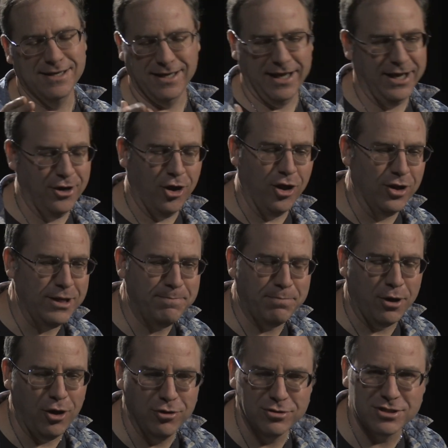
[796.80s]
and all he
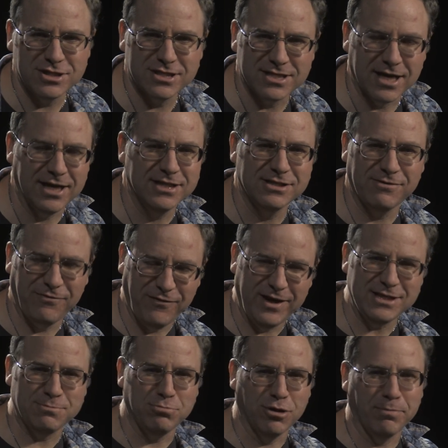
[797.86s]
posts on his
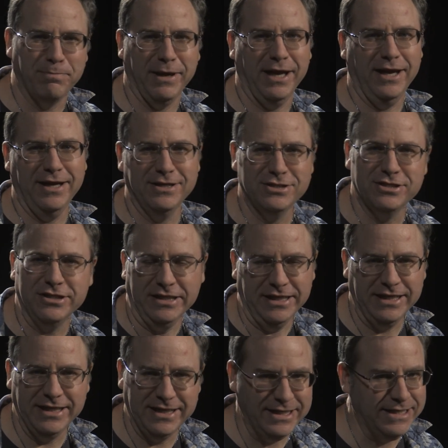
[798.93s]
Facebook page
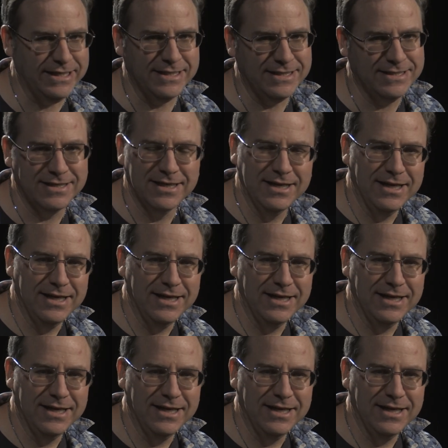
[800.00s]
is